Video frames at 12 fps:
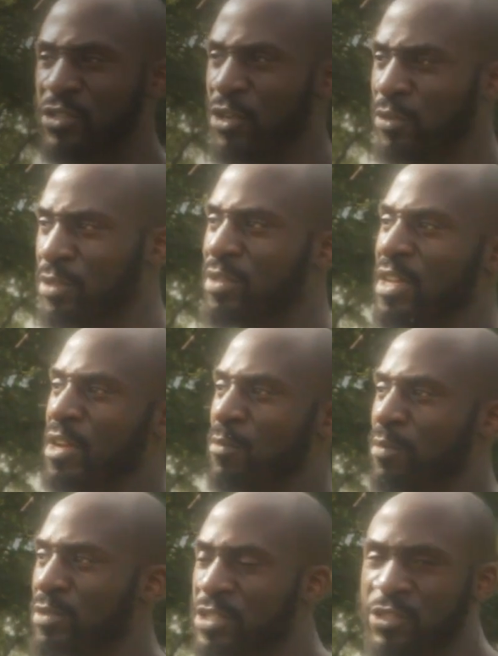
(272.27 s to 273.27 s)
show you,
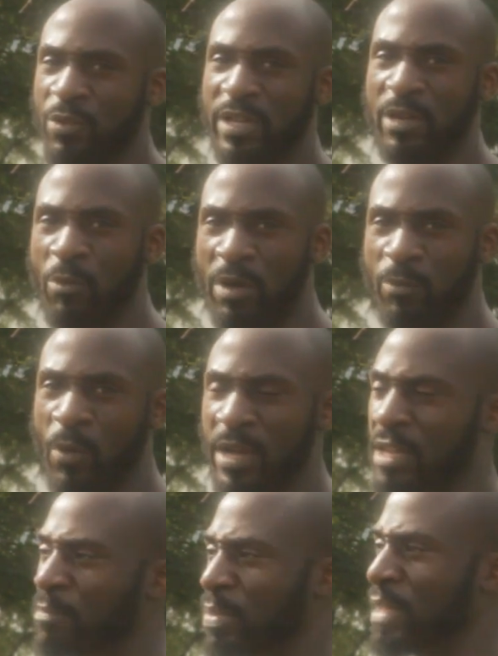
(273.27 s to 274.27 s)
just do
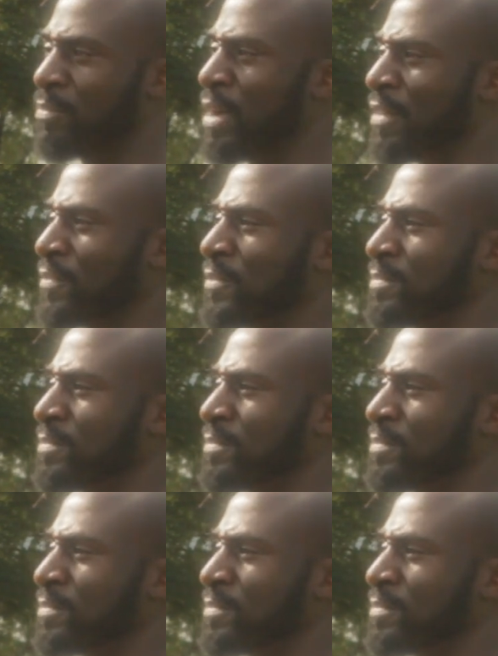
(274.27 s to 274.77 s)
one complete breath.